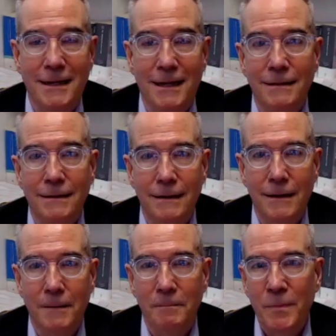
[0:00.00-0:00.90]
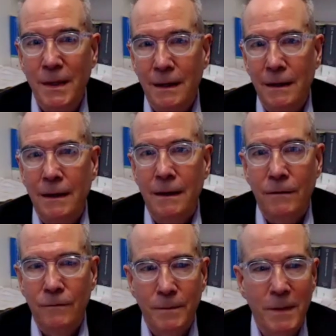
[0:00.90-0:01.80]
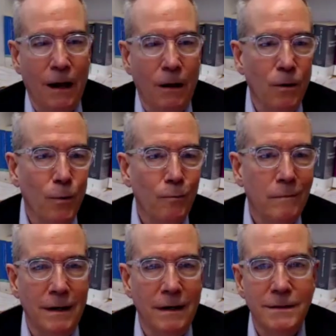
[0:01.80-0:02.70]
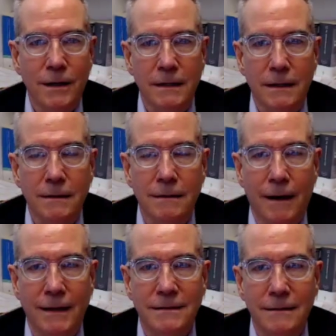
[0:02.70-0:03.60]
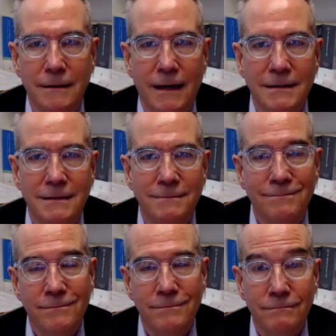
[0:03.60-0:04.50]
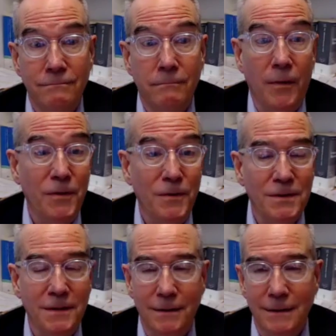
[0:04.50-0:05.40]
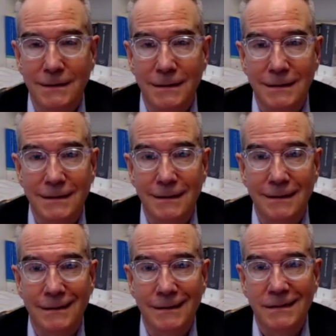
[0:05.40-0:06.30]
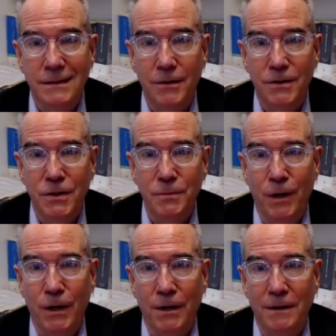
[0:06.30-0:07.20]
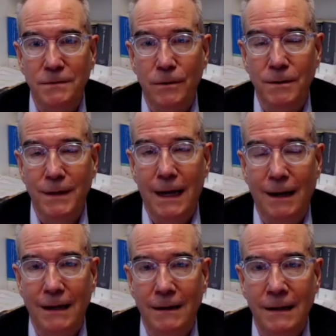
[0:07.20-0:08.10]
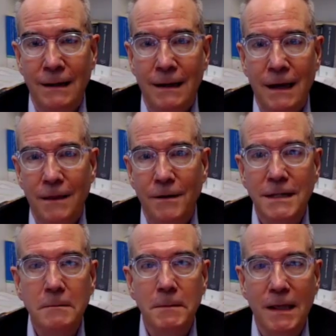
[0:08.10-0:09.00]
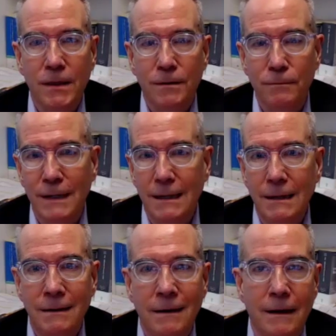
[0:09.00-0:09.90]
Dan. We've been out talking to clients the last month or so as this Secure 2.0 is rolled out, and there seem to be three